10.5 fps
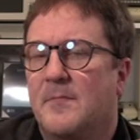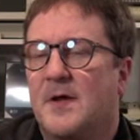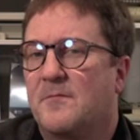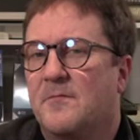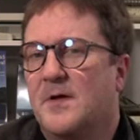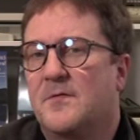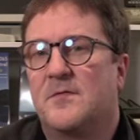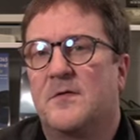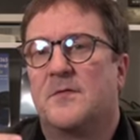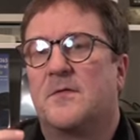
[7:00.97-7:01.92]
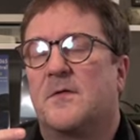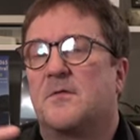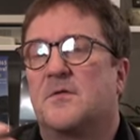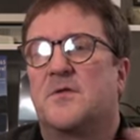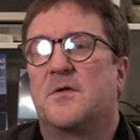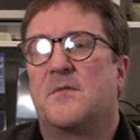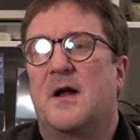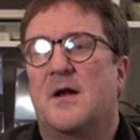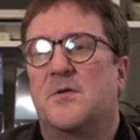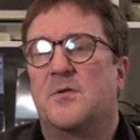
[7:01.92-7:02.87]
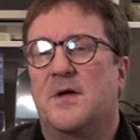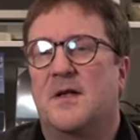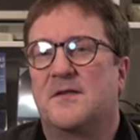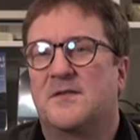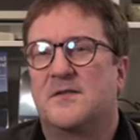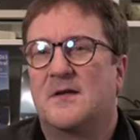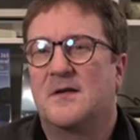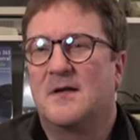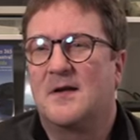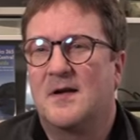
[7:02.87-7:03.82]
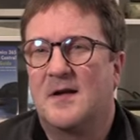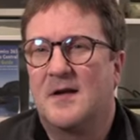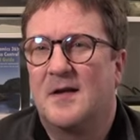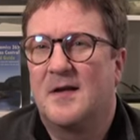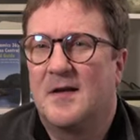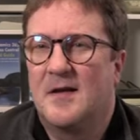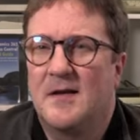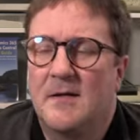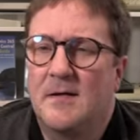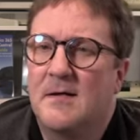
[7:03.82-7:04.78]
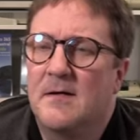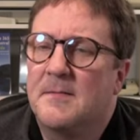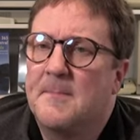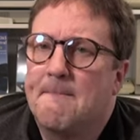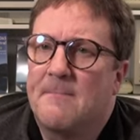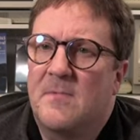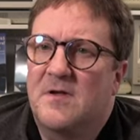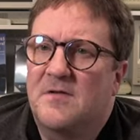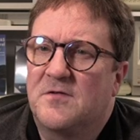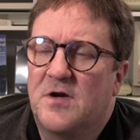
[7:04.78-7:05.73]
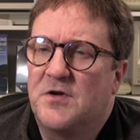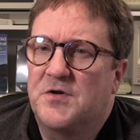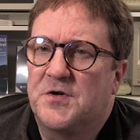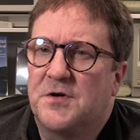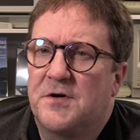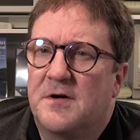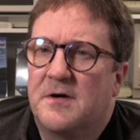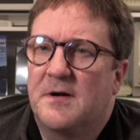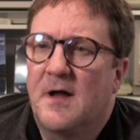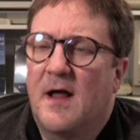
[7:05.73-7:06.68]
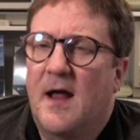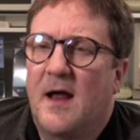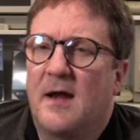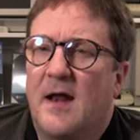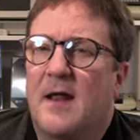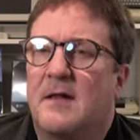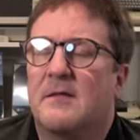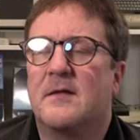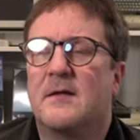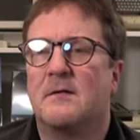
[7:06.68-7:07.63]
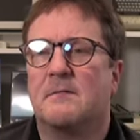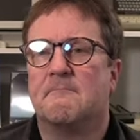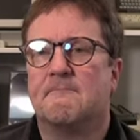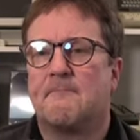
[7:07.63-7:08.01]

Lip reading: if the return value is an integer, and the